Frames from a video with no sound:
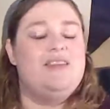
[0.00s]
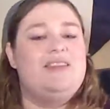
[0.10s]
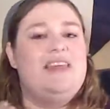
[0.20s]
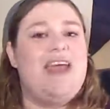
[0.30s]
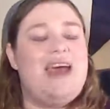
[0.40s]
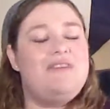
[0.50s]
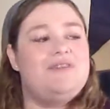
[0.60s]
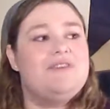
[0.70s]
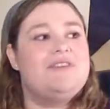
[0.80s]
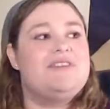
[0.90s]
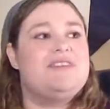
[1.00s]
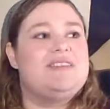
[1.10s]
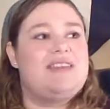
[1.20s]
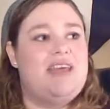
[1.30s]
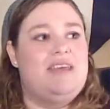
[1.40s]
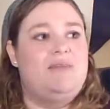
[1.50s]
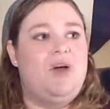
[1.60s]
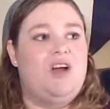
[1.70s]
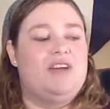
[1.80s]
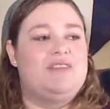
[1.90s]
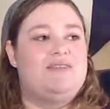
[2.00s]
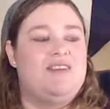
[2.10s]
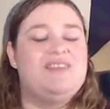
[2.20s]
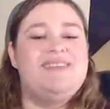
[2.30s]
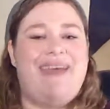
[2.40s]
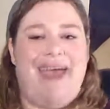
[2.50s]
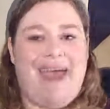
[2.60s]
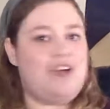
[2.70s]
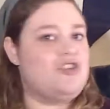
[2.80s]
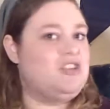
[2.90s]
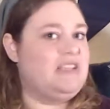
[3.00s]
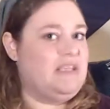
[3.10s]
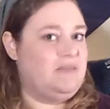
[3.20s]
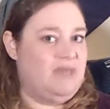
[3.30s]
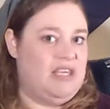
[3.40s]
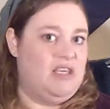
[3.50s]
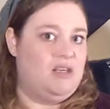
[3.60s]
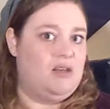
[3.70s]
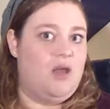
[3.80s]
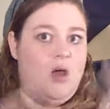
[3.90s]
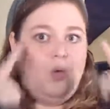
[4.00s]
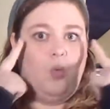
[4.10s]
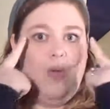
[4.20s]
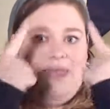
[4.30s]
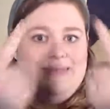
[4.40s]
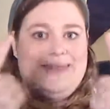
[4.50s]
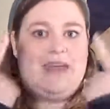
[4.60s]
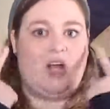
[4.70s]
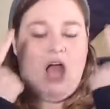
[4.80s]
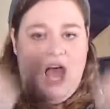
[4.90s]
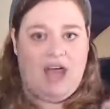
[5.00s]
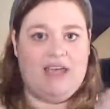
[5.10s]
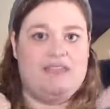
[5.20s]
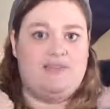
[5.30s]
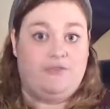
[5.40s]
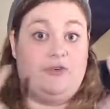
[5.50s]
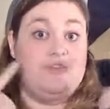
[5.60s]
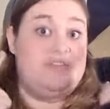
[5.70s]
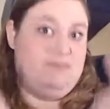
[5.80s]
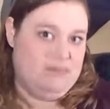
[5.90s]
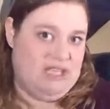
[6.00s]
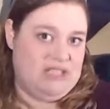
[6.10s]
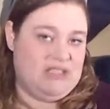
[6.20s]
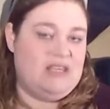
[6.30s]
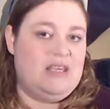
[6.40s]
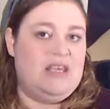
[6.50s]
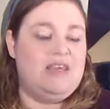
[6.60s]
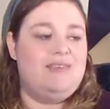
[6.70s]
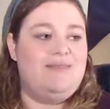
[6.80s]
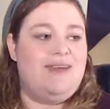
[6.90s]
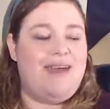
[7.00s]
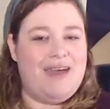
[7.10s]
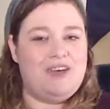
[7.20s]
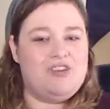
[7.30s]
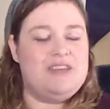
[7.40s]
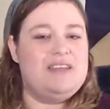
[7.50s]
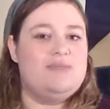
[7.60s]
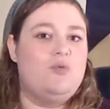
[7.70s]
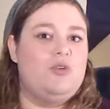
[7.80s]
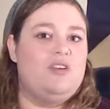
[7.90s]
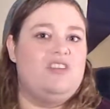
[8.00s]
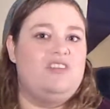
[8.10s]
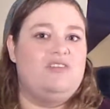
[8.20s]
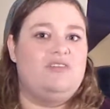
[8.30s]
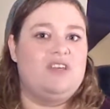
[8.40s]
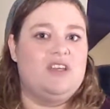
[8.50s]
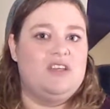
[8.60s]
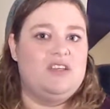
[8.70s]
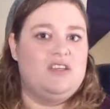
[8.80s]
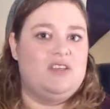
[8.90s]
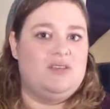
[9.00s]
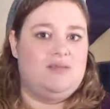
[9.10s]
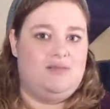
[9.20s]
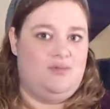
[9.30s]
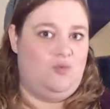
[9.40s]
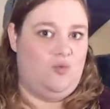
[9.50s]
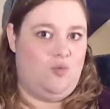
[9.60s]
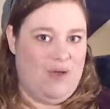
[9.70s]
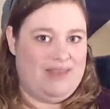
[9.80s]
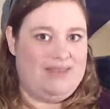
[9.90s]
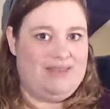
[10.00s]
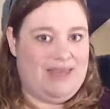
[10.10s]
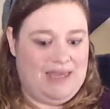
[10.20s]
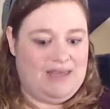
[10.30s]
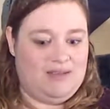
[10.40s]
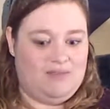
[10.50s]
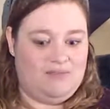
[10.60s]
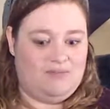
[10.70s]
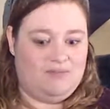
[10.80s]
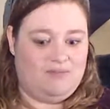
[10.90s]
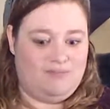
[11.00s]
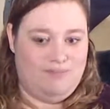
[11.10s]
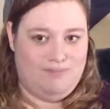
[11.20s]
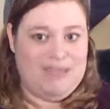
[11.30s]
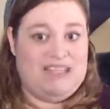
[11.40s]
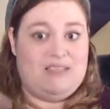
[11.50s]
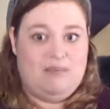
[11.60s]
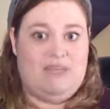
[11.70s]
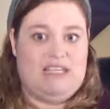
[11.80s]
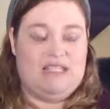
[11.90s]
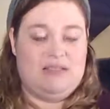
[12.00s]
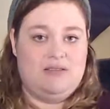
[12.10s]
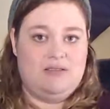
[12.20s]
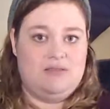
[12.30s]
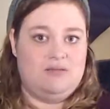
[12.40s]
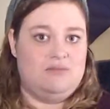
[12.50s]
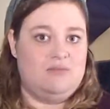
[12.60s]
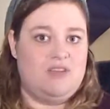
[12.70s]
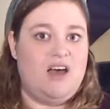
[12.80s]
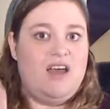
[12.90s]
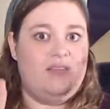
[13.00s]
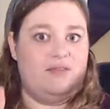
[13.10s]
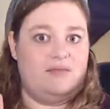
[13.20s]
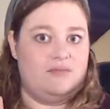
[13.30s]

The at first sight part doesn't actually mean when their eyes first meet. It actually is more of when they meet, not